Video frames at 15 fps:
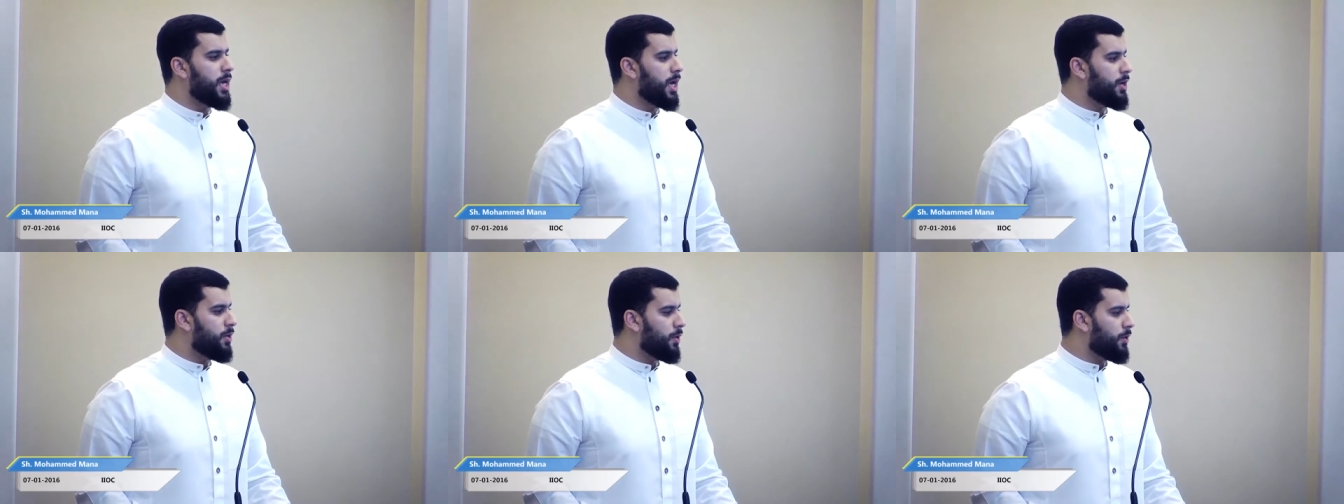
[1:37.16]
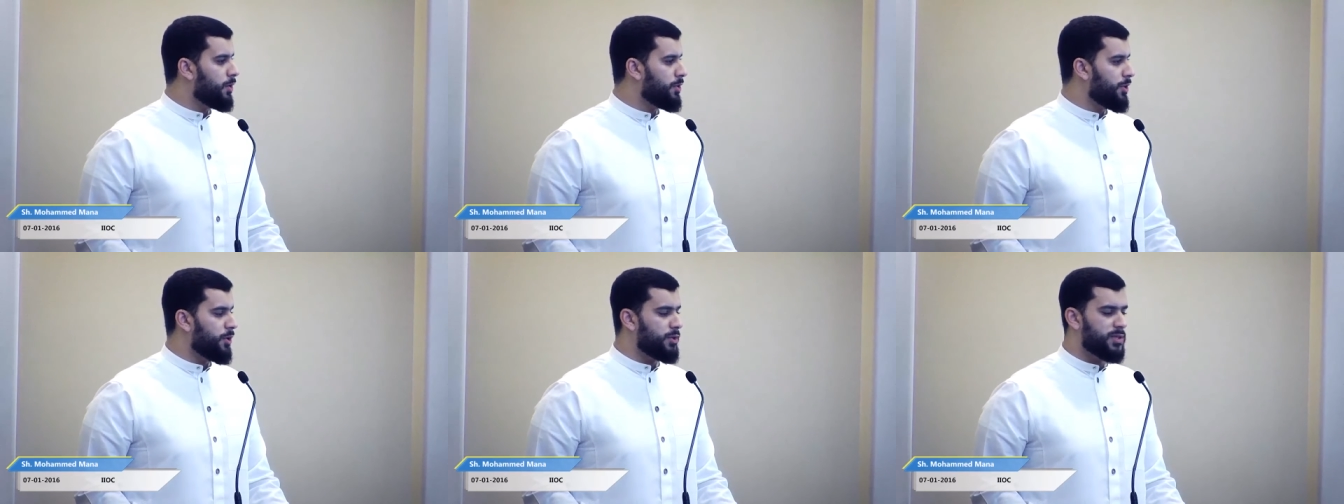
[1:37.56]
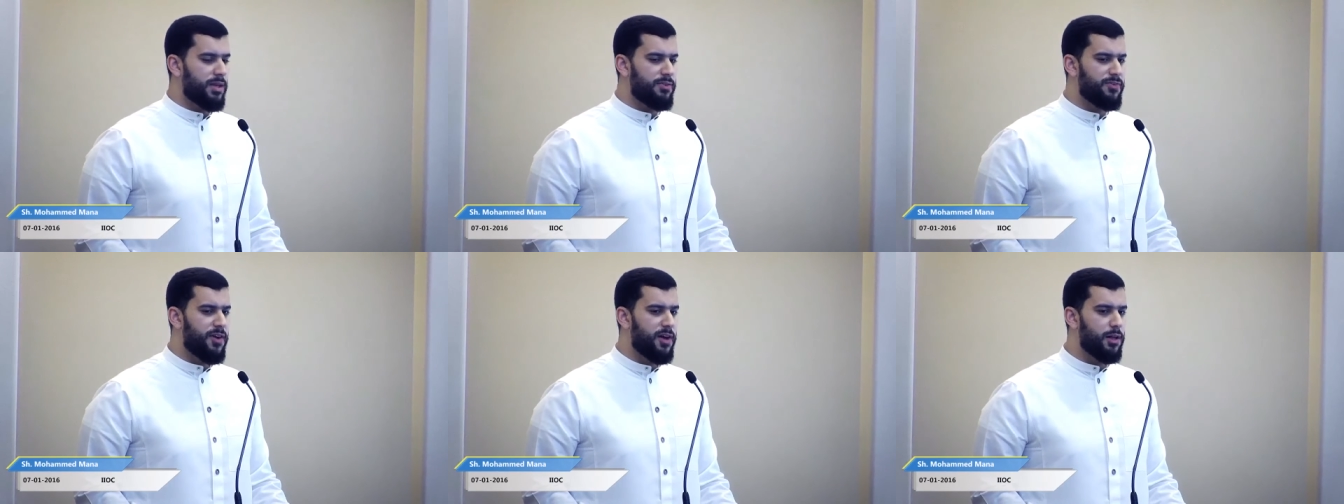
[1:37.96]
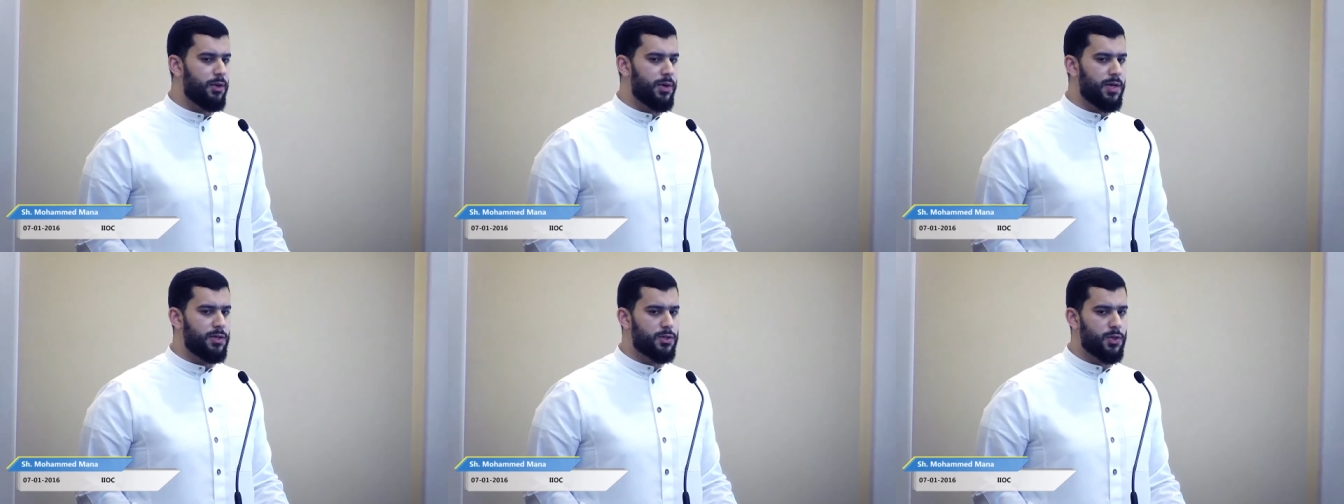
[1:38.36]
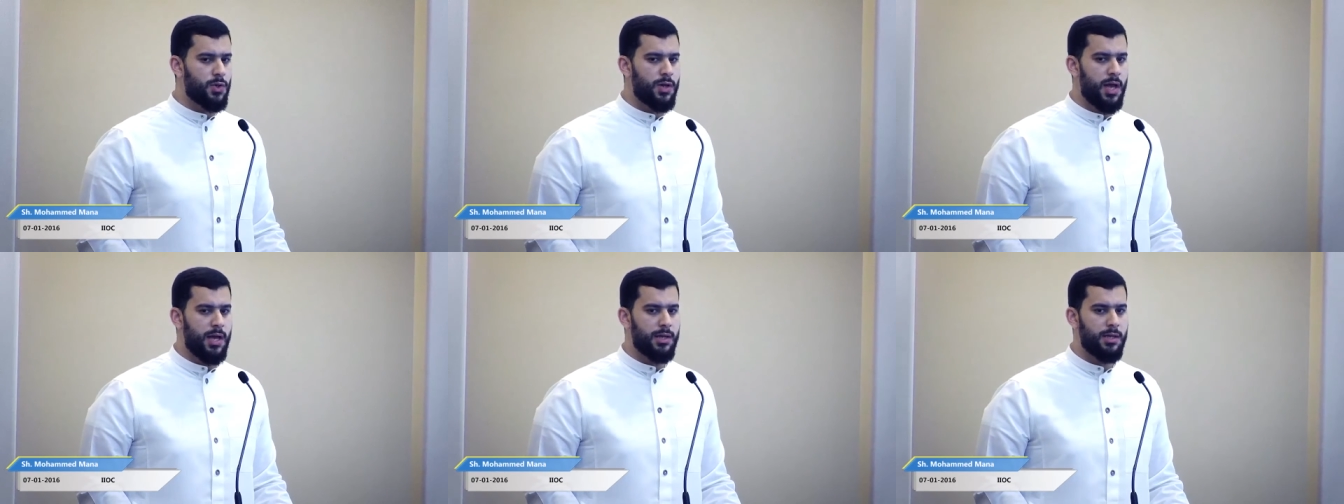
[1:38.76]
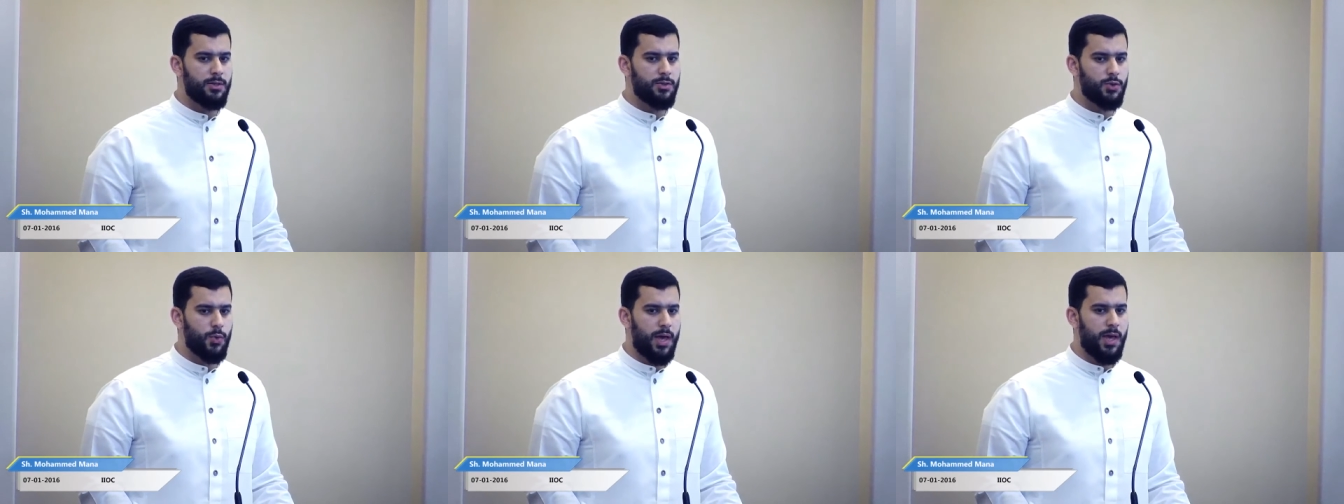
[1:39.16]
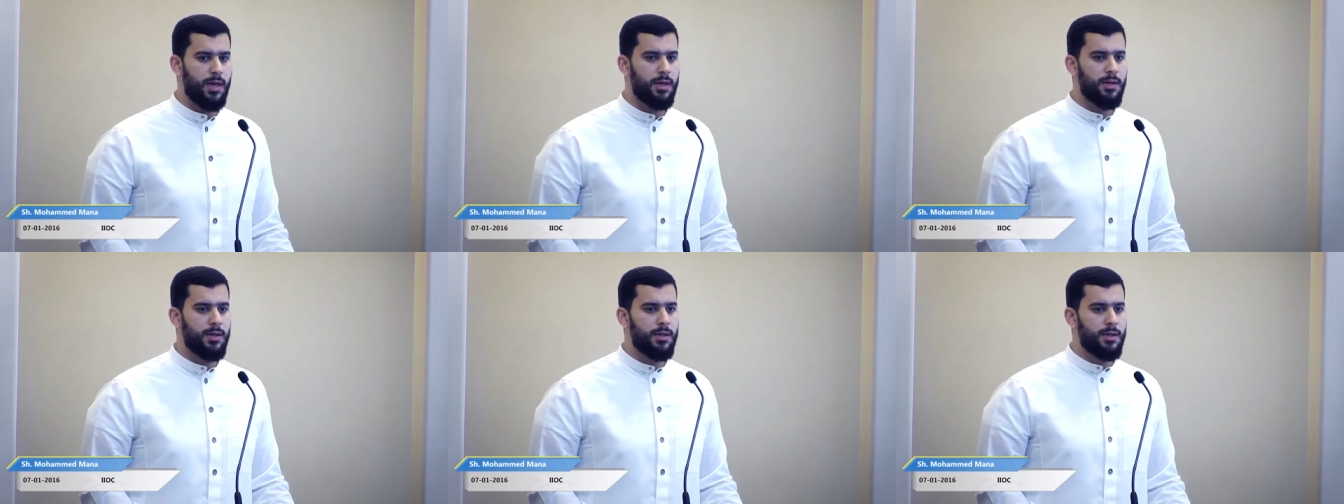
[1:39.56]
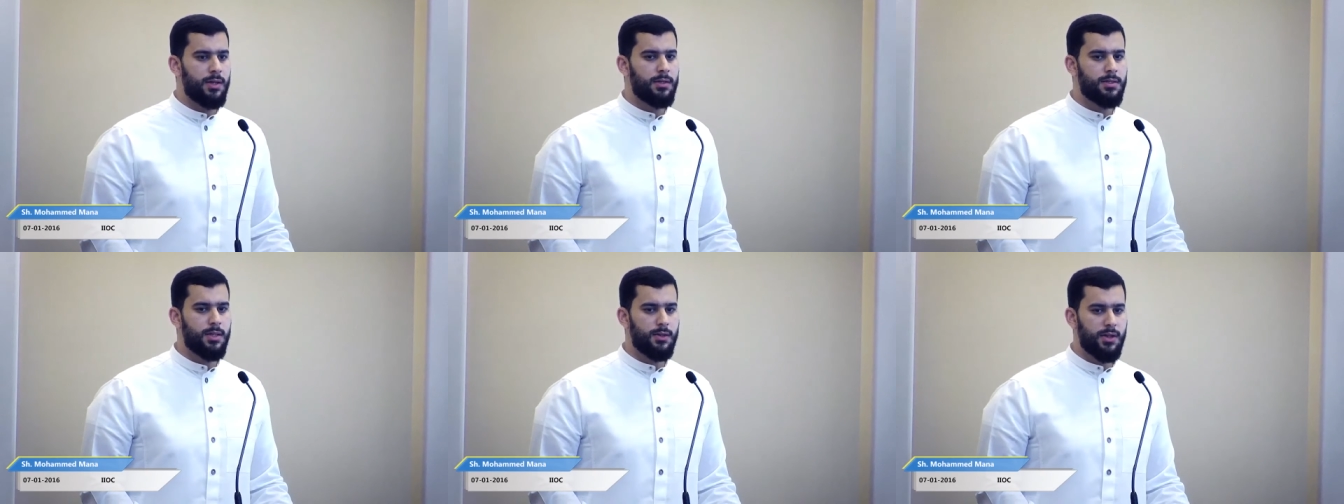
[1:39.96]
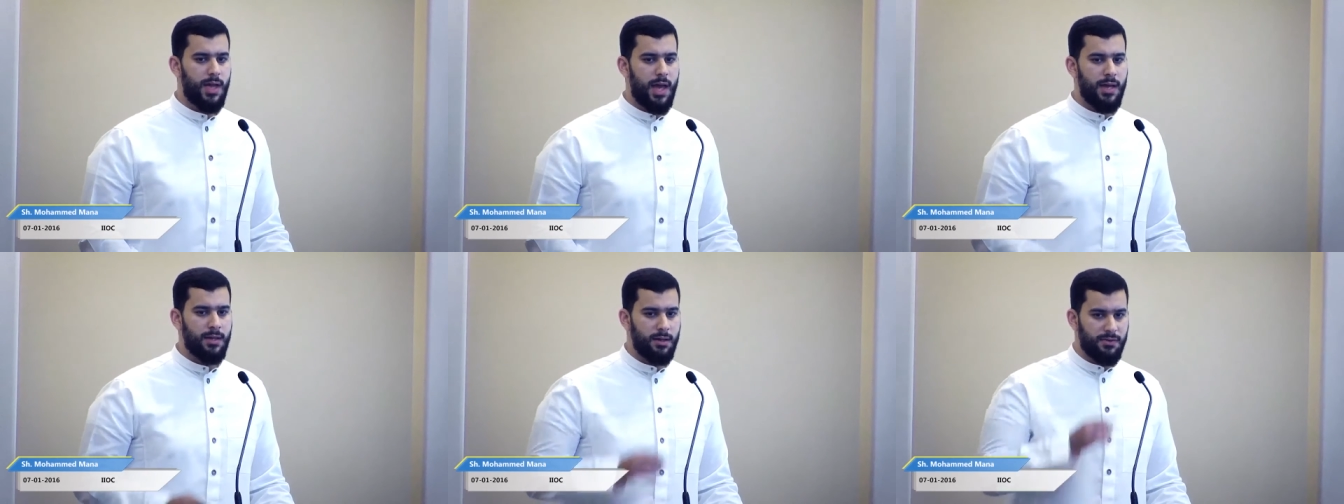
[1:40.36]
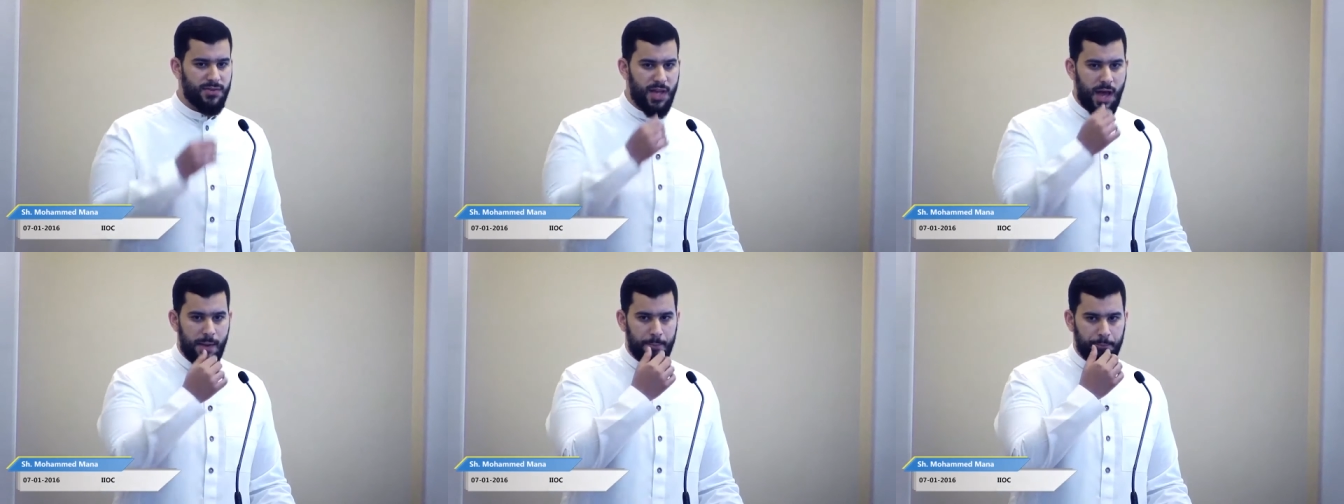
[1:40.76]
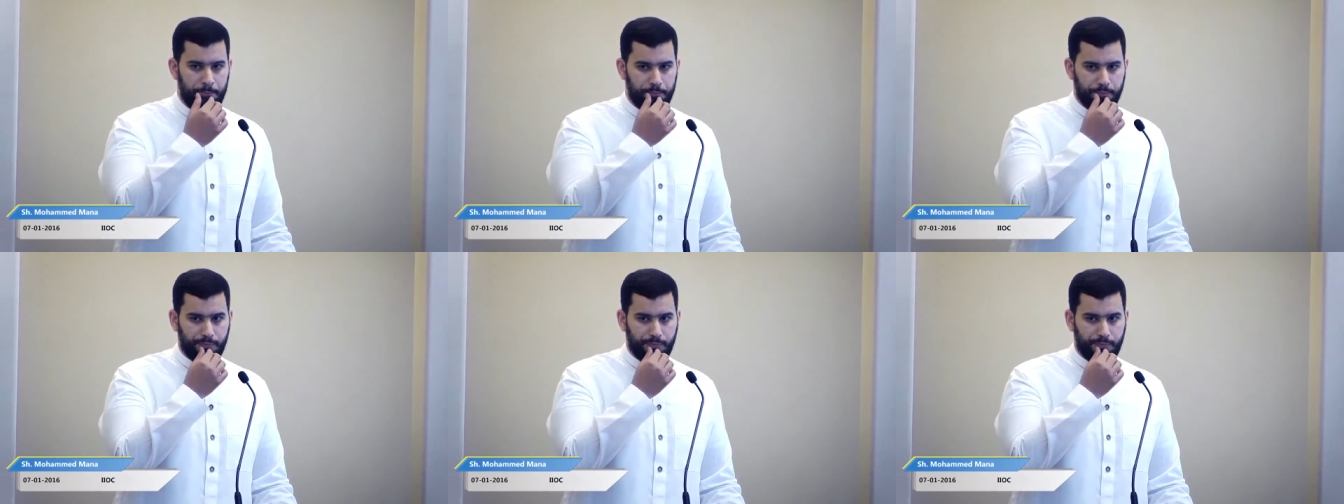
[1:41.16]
and all those that follow his sunnah and his way until the end of time.